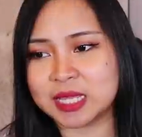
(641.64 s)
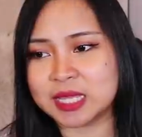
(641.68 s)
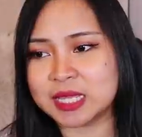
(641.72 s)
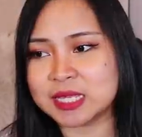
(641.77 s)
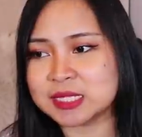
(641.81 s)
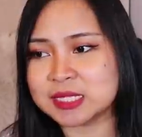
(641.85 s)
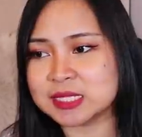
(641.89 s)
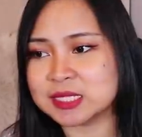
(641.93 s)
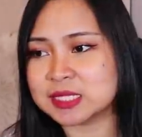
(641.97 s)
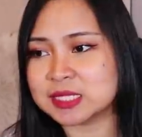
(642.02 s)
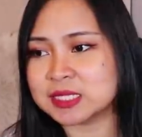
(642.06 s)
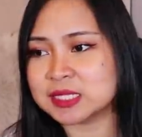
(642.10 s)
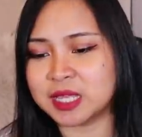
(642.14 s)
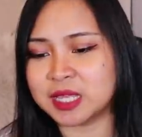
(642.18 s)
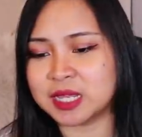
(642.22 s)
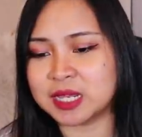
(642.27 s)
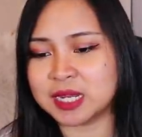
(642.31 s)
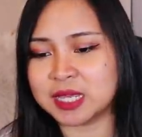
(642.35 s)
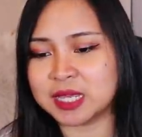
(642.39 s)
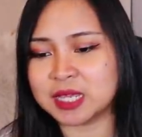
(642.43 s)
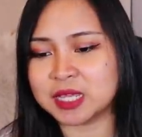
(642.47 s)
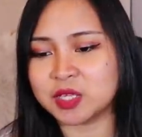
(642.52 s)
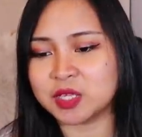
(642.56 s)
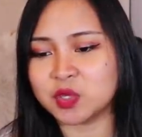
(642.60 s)
is
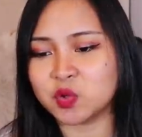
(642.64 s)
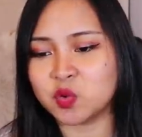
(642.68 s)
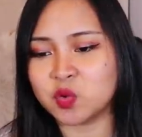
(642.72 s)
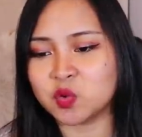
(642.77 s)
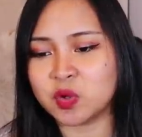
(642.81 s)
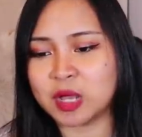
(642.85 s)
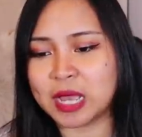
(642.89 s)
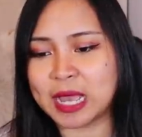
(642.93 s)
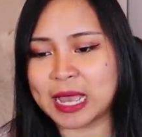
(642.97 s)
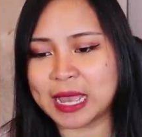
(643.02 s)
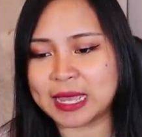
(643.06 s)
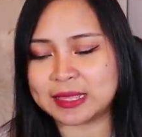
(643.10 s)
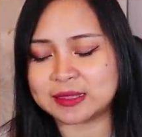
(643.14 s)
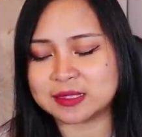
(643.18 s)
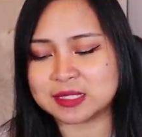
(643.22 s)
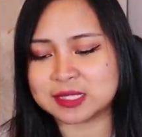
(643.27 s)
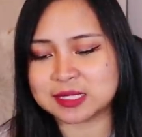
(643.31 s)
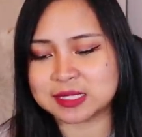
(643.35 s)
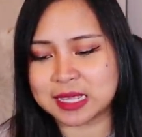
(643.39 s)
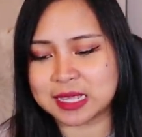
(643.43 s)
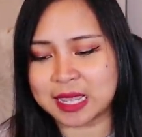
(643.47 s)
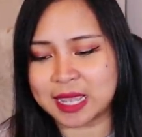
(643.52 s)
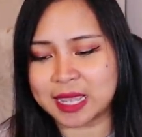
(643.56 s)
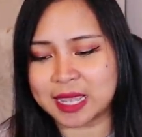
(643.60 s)
i-click yung add
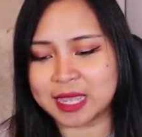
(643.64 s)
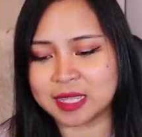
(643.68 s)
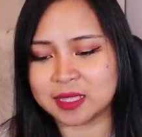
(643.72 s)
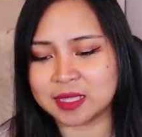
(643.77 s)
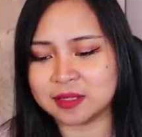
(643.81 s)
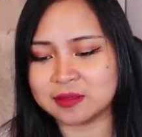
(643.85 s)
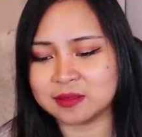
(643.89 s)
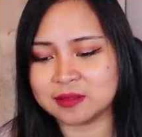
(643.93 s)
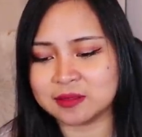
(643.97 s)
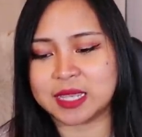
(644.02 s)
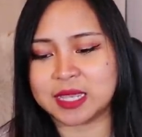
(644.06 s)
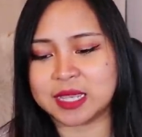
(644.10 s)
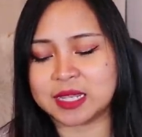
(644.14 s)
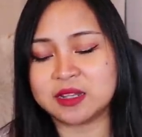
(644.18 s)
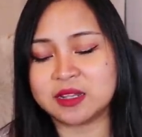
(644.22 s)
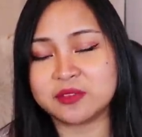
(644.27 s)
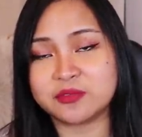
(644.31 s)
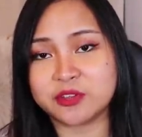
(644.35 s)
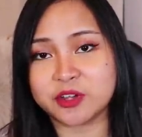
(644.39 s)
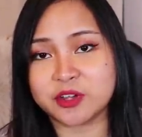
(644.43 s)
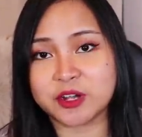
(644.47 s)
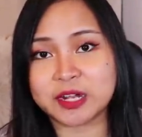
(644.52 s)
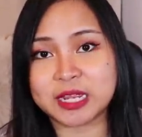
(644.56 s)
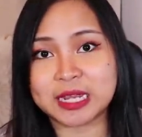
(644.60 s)
sign. And
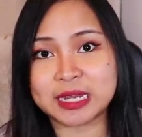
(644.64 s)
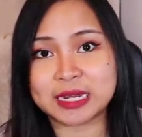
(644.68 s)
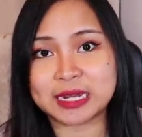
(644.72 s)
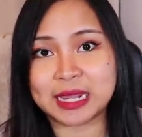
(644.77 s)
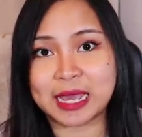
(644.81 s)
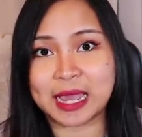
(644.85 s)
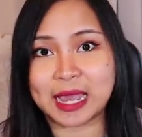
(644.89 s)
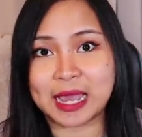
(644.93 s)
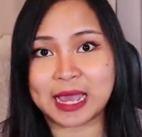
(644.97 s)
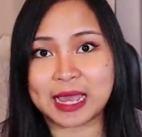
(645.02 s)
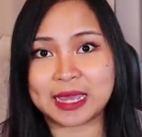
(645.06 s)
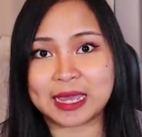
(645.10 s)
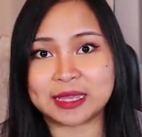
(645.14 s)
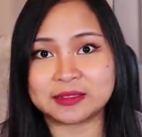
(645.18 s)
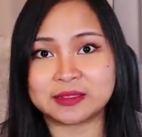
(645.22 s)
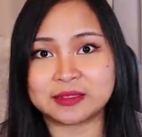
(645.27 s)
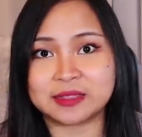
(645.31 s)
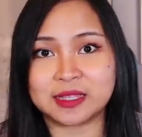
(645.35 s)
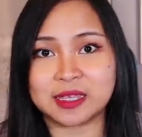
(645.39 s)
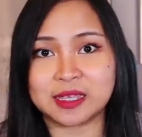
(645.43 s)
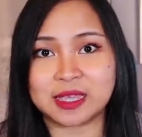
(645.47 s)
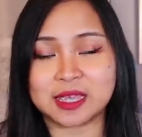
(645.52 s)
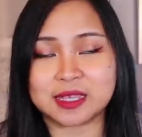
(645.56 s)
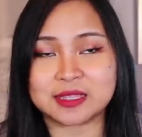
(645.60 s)
if you're gonna add
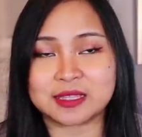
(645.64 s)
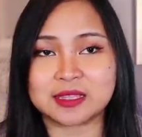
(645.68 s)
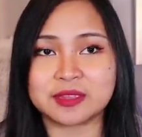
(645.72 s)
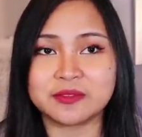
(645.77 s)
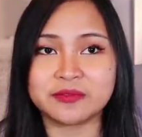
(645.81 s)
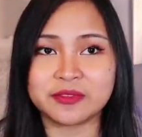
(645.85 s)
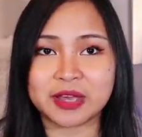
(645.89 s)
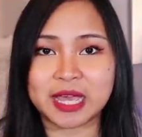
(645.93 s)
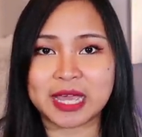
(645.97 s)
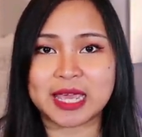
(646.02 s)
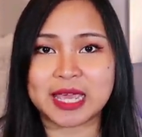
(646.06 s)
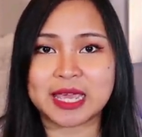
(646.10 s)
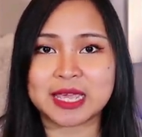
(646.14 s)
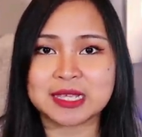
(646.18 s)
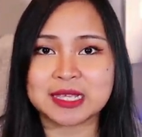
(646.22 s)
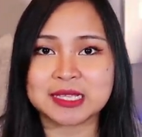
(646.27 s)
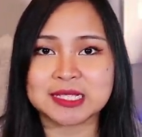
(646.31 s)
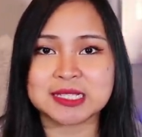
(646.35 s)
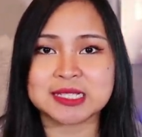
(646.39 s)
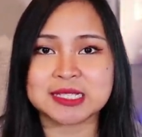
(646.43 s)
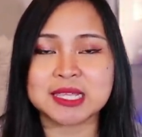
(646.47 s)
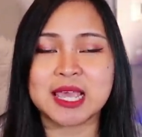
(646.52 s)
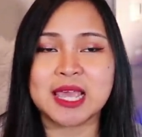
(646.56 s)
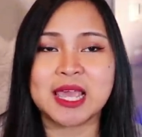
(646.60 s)
a device,
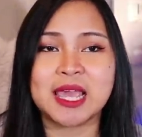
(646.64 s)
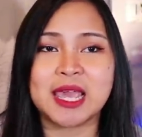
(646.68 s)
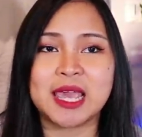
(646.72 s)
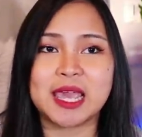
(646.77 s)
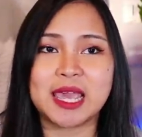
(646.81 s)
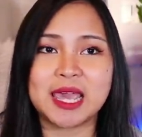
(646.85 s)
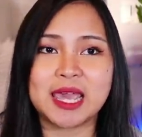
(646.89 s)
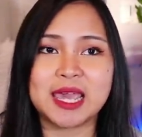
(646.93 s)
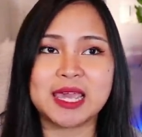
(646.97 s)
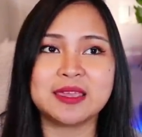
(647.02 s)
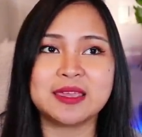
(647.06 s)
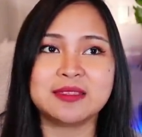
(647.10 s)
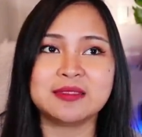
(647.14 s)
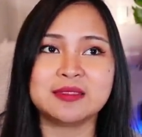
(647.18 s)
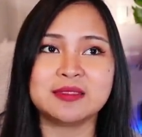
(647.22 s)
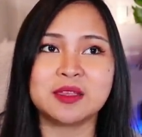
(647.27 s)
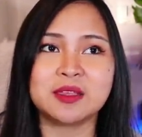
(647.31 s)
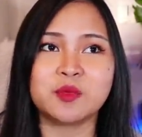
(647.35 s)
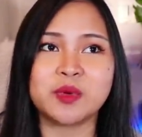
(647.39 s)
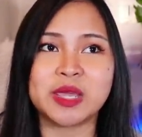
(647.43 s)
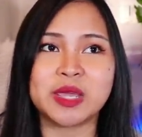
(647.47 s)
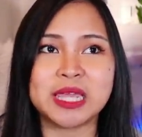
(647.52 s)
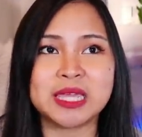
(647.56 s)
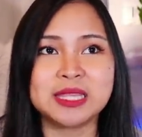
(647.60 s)
and
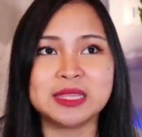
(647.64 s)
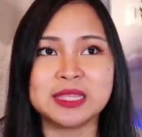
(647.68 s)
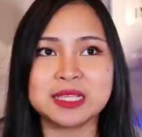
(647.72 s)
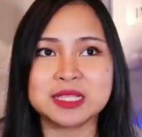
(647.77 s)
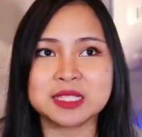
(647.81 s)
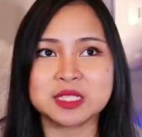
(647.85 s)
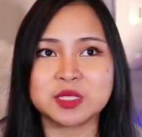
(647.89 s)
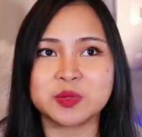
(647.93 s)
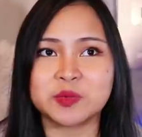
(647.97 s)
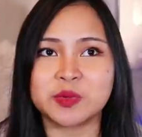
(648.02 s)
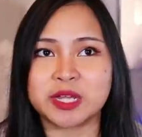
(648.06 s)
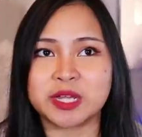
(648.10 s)
the way this